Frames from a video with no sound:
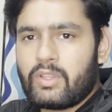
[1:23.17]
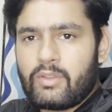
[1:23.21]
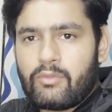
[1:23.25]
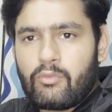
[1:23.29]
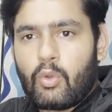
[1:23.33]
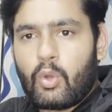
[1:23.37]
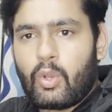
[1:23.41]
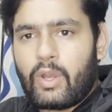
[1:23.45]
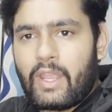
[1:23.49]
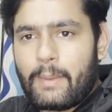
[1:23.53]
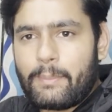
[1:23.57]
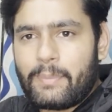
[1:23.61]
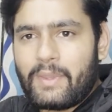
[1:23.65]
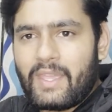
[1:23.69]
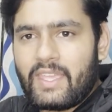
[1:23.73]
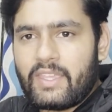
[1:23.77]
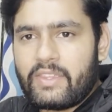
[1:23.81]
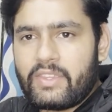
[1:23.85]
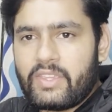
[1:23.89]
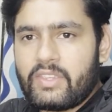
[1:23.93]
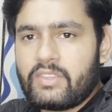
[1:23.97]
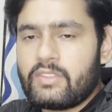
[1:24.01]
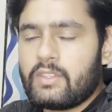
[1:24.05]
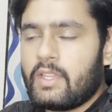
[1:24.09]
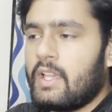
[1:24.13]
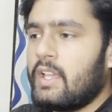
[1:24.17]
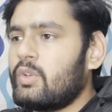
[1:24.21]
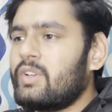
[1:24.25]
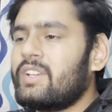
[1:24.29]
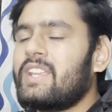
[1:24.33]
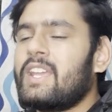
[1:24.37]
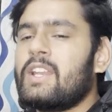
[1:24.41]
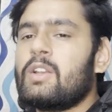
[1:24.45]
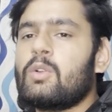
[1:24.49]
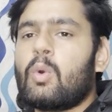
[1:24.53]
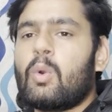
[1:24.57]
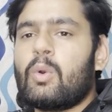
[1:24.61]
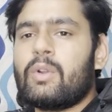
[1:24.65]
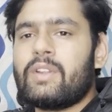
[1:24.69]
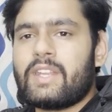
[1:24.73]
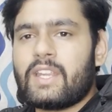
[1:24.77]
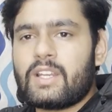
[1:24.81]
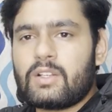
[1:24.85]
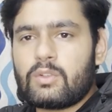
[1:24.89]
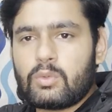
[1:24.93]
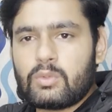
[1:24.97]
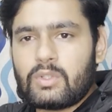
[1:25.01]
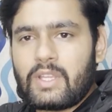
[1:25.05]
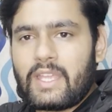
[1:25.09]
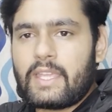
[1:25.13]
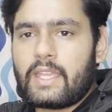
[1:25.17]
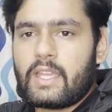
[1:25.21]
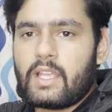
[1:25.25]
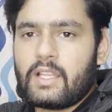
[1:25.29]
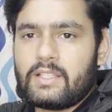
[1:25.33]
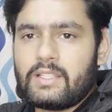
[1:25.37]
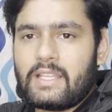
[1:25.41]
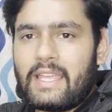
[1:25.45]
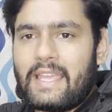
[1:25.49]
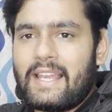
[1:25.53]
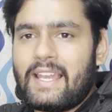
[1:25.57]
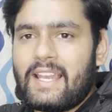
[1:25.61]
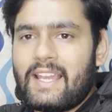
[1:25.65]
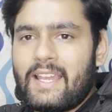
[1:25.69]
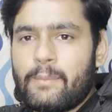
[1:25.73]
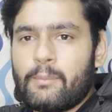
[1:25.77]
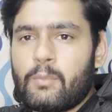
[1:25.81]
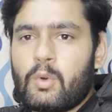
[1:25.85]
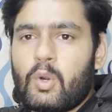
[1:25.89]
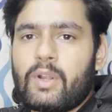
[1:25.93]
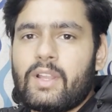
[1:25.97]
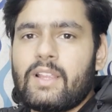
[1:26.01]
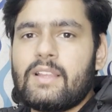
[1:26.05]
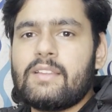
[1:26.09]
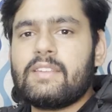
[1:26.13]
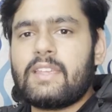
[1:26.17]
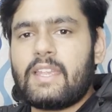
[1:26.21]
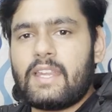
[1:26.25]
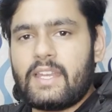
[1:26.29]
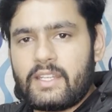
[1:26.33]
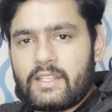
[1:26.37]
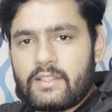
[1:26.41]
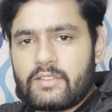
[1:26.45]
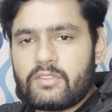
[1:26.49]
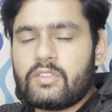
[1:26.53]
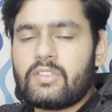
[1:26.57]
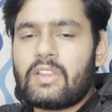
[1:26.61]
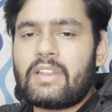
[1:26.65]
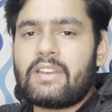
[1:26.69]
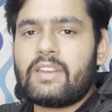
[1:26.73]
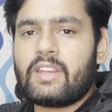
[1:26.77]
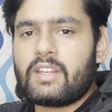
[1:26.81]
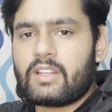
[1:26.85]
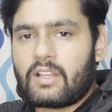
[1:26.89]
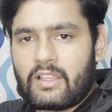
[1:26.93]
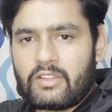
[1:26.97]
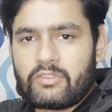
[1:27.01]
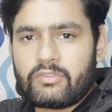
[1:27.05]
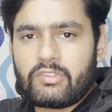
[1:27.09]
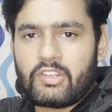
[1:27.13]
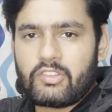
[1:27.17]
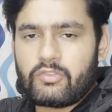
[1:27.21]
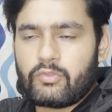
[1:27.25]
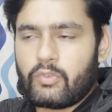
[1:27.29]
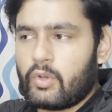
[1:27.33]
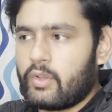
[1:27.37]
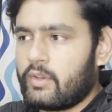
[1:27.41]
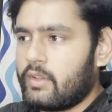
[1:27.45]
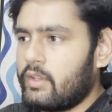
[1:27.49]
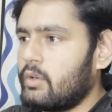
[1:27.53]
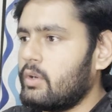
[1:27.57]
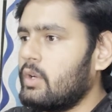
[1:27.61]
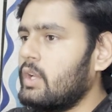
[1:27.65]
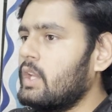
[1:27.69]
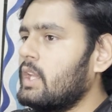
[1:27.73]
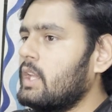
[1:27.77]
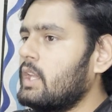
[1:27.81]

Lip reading: give your API keys so it can contact to like LLM models and generate answers for you.